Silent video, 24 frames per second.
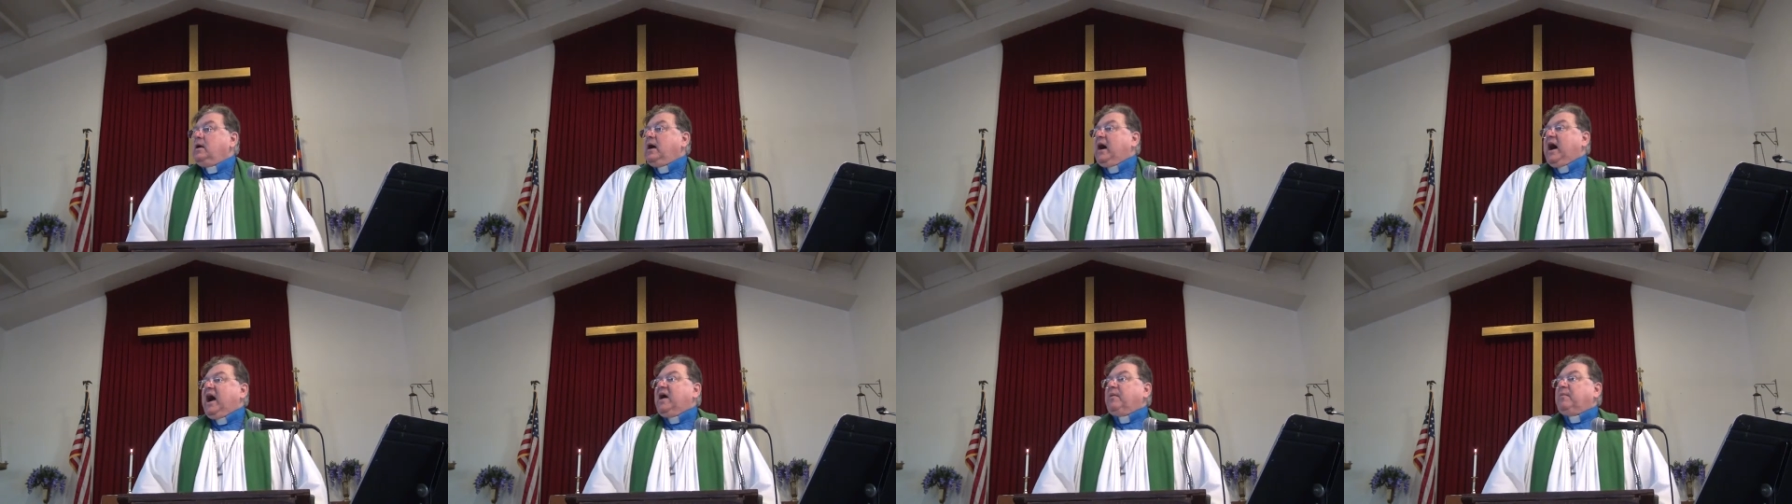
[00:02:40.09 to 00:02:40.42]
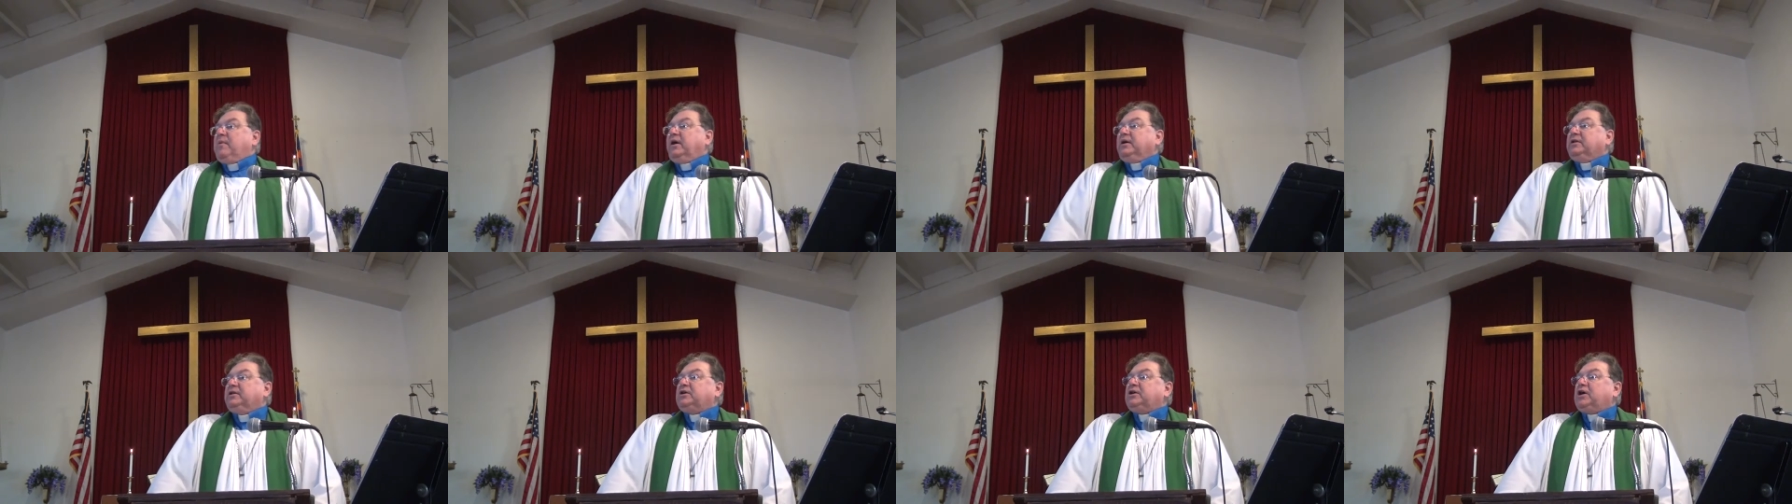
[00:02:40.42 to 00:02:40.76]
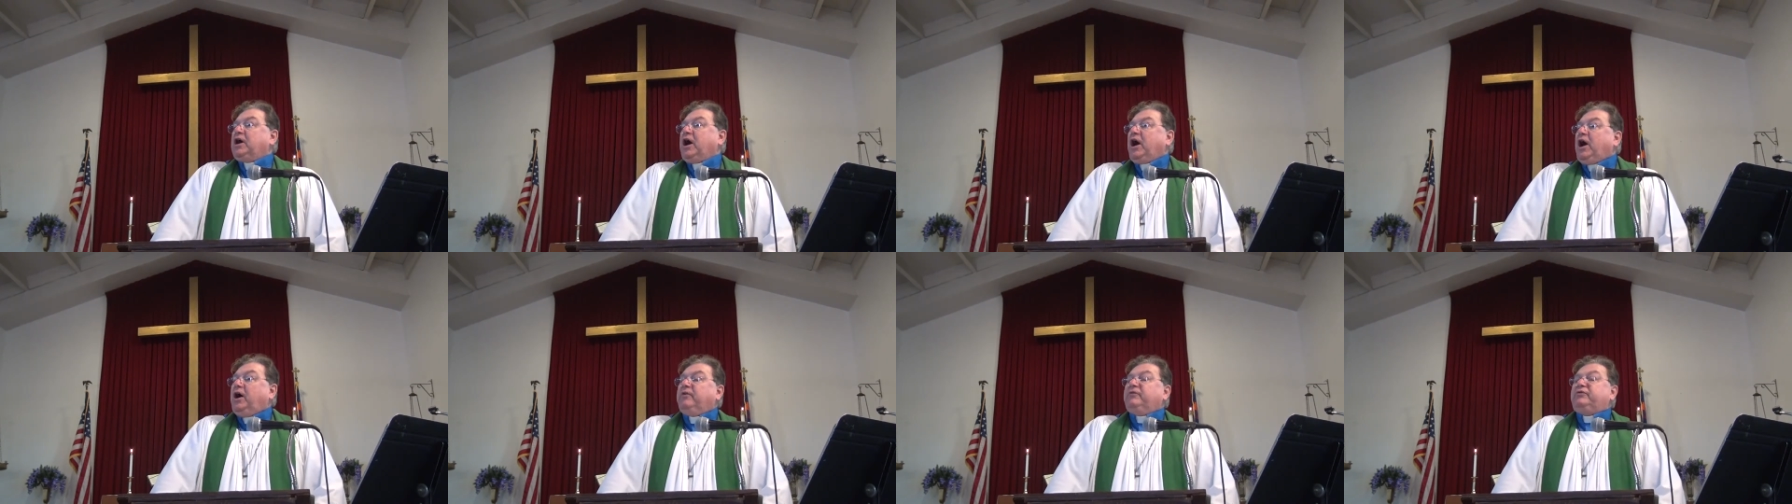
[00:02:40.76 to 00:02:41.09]
I'm
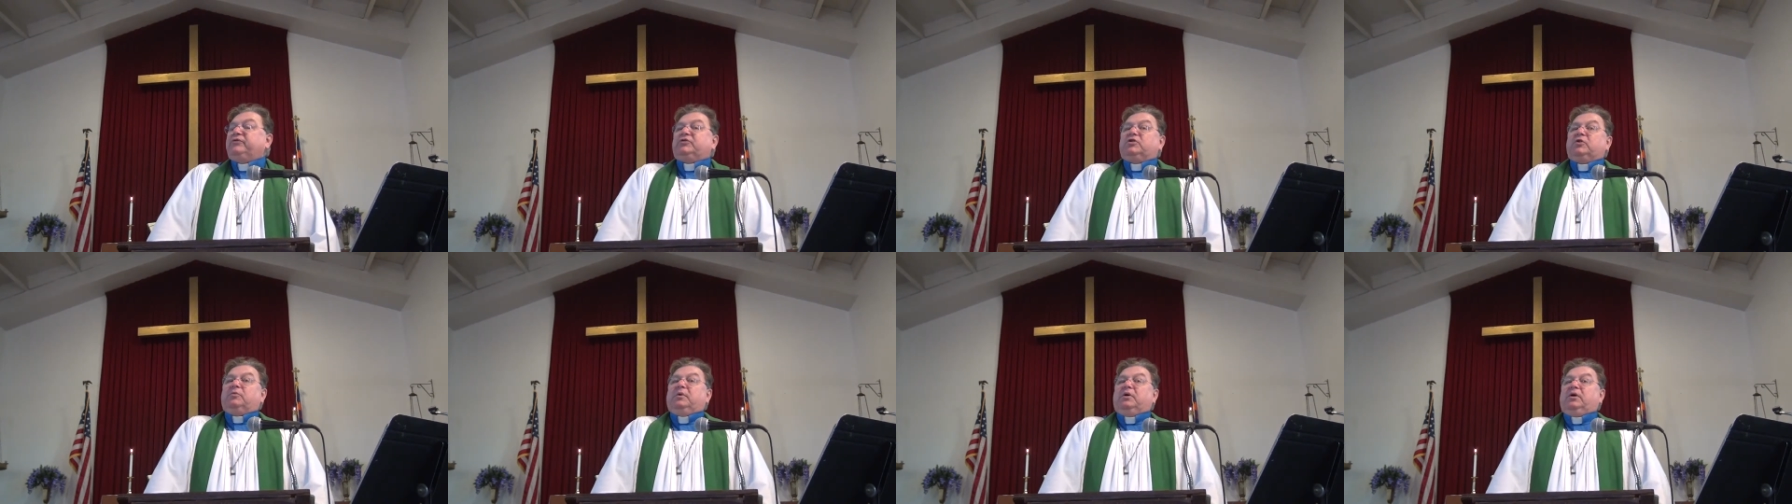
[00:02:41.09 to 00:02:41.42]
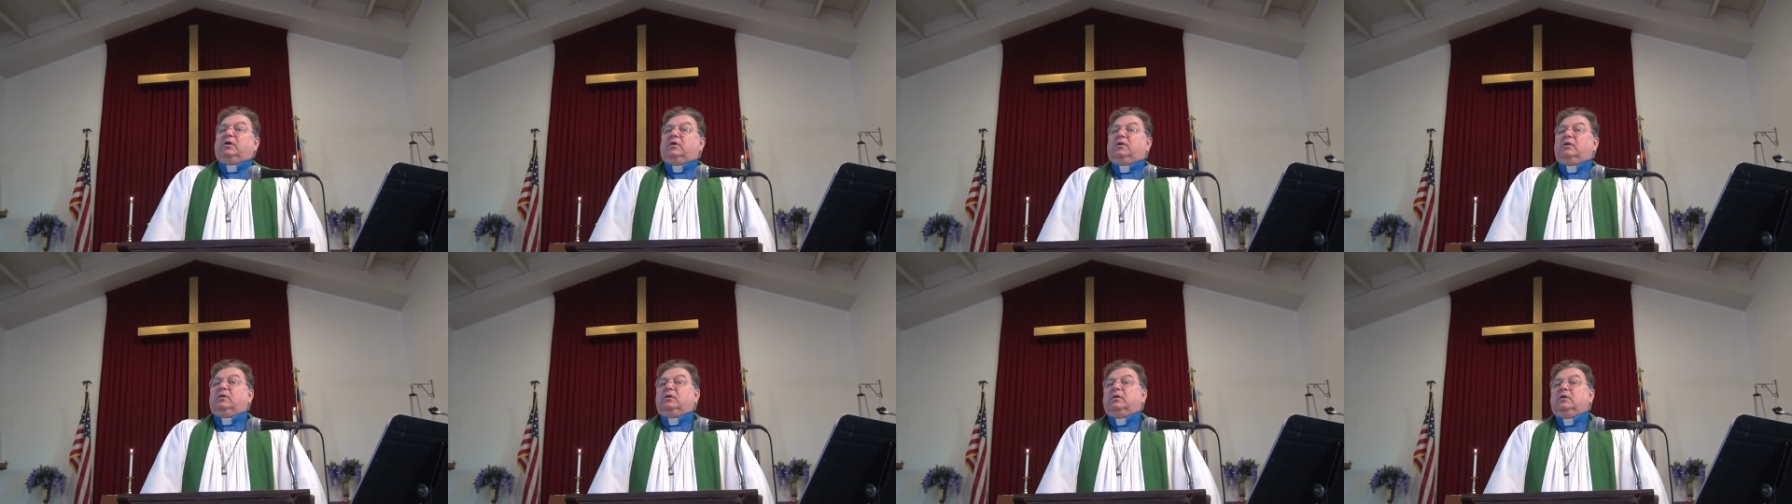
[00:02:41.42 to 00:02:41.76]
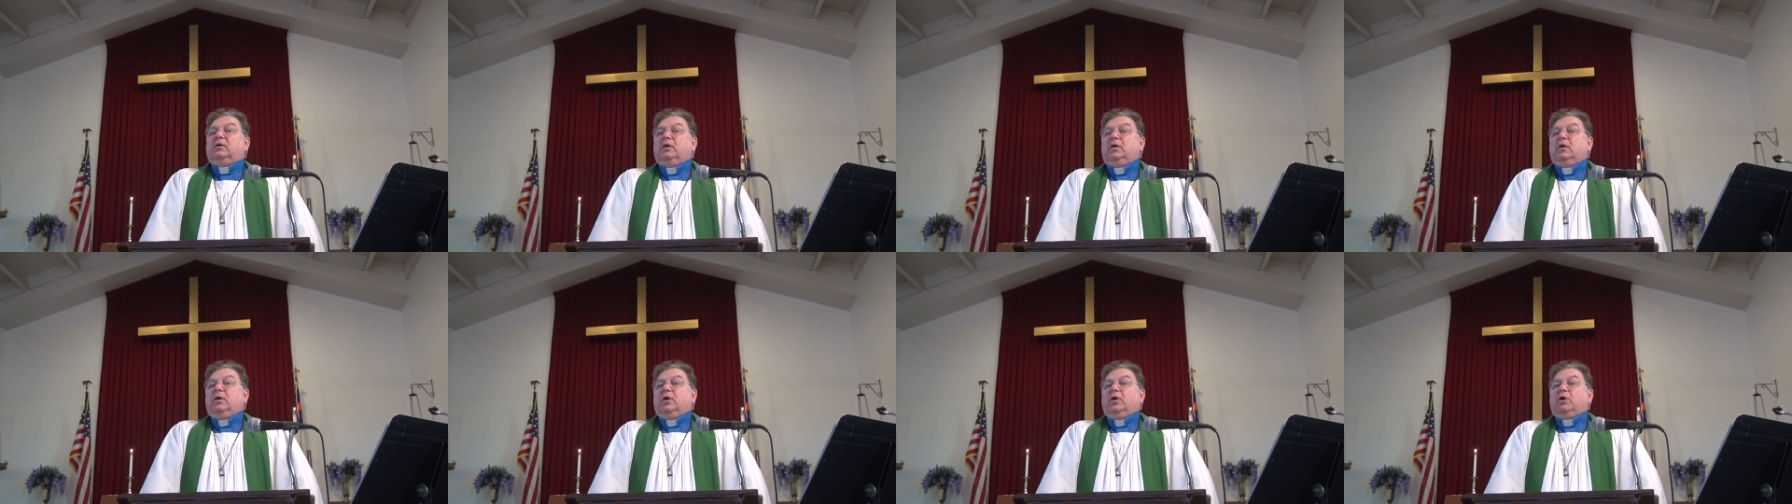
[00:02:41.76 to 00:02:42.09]

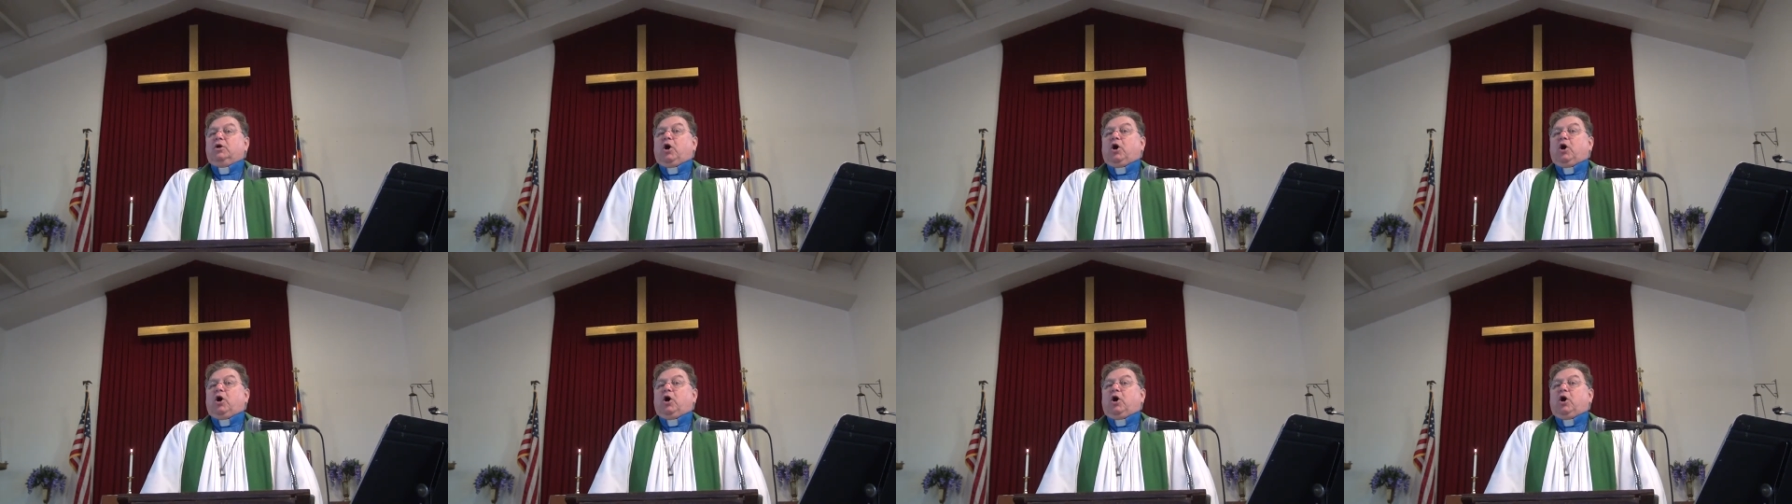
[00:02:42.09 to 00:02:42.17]
uncomfortable